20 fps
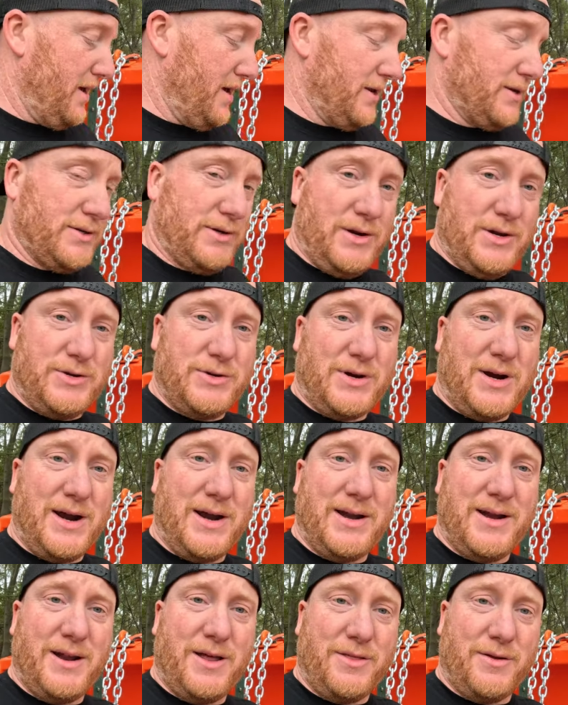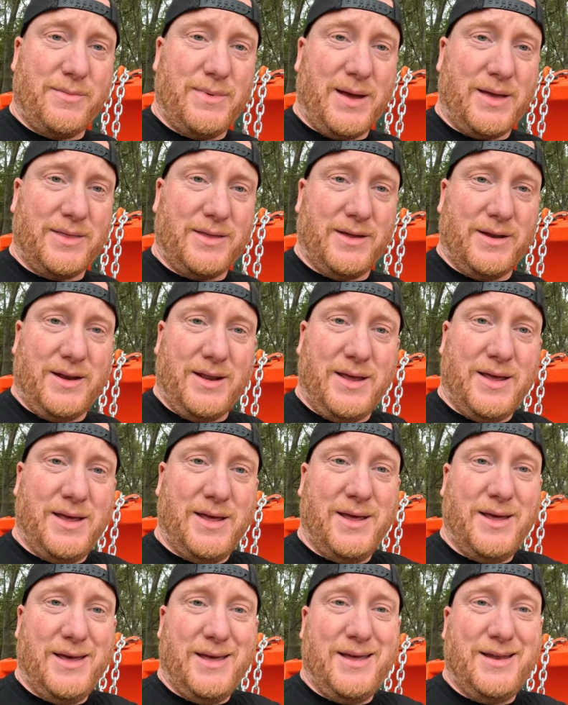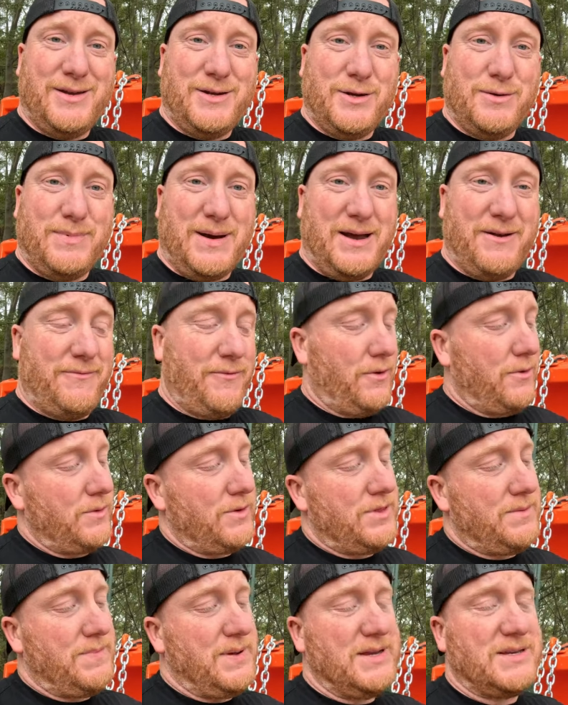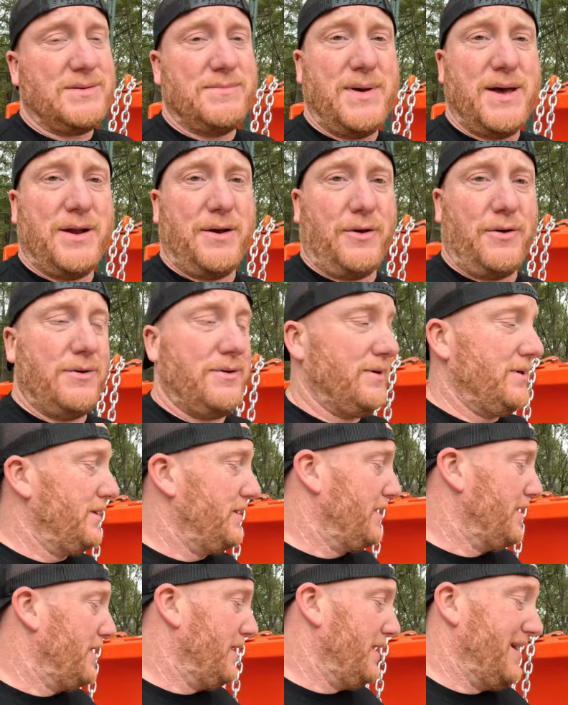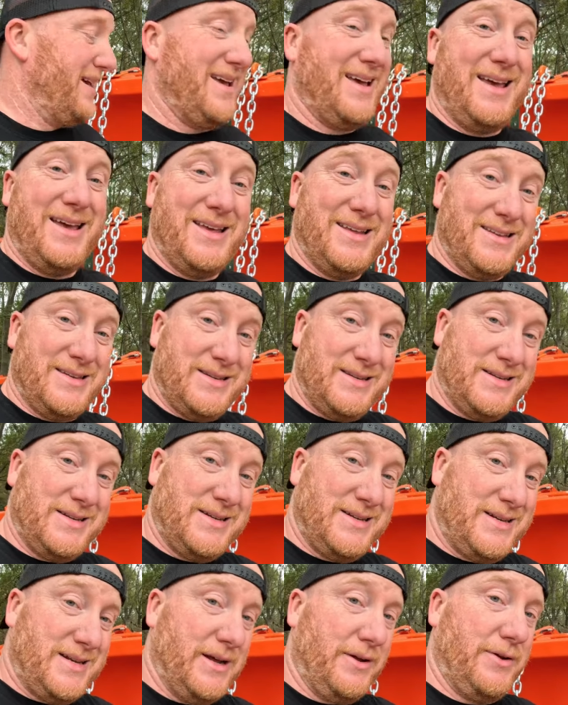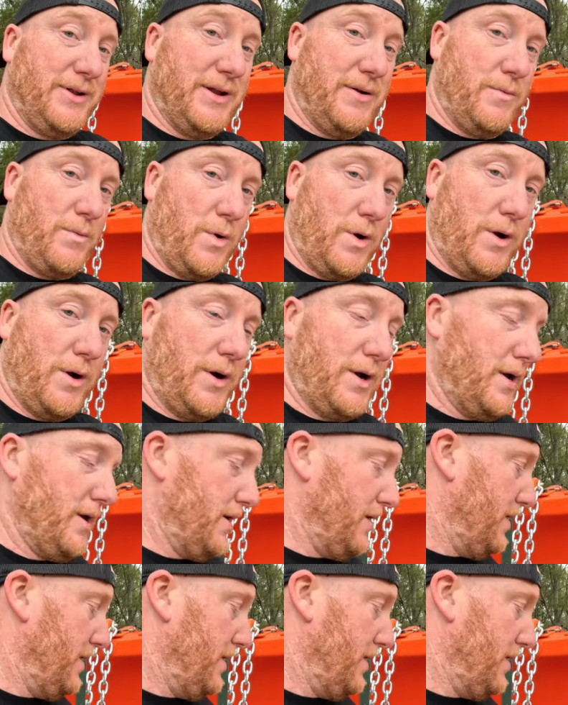So I tried another method, two by four with a piece of metal. Still didn't work.